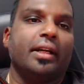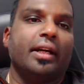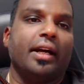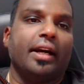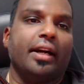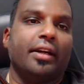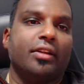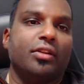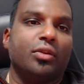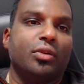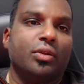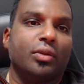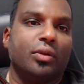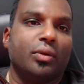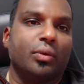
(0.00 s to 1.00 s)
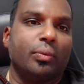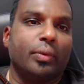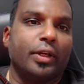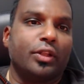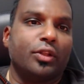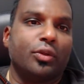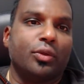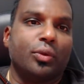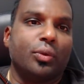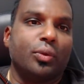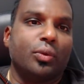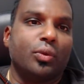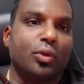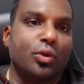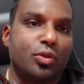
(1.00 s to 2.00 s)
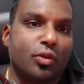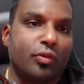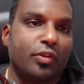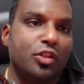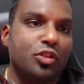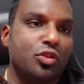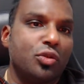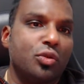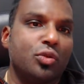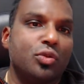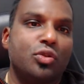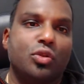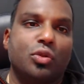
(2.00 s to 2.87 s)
and work through those sort of issues.